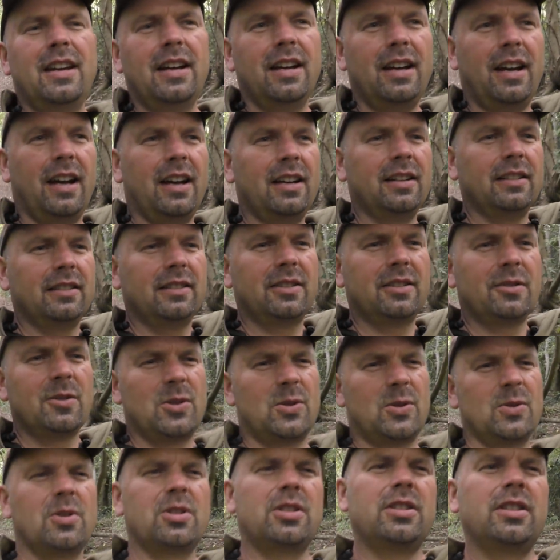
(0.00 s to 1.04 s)
and they're
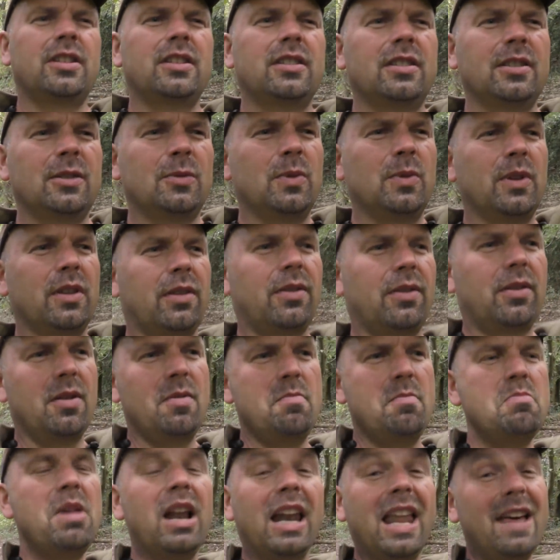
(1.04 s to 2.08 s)
associated with
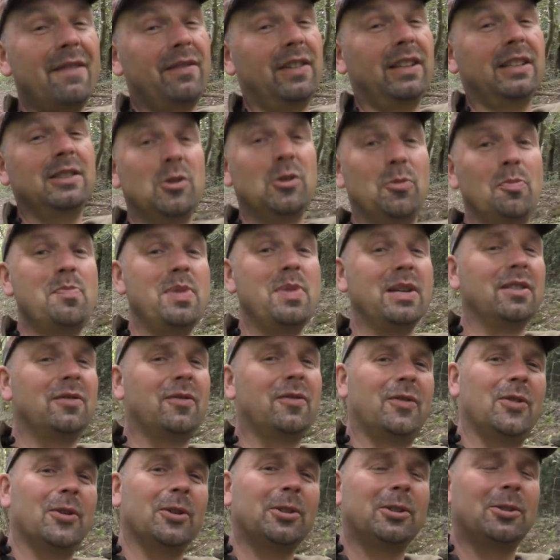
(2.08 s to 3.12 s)
malevolent
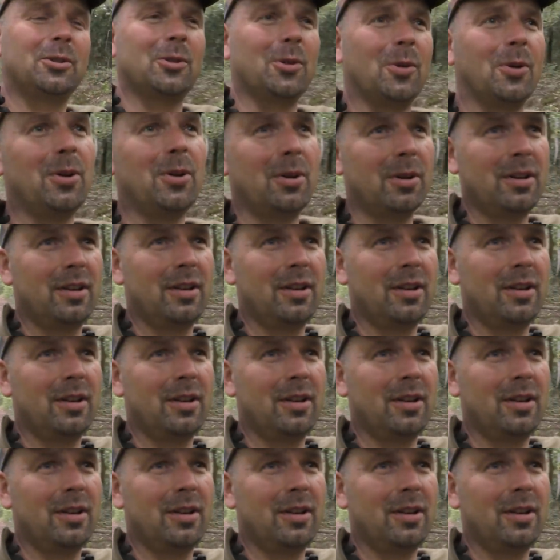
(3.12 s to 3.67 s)
Bigfoot or